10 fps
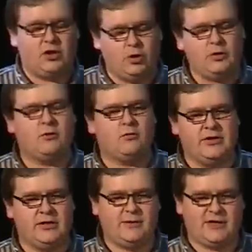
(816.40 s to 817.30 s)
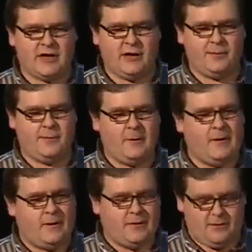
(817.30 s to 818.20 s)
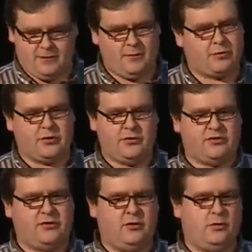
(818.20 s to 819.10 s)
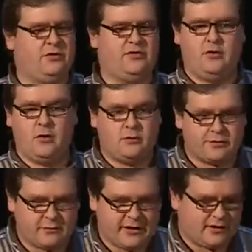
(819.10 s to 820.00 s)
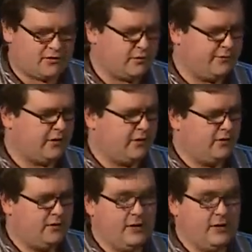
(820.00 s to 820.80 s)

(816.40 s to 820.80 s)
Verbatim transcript: you can really become the person who is known for writing Swift code.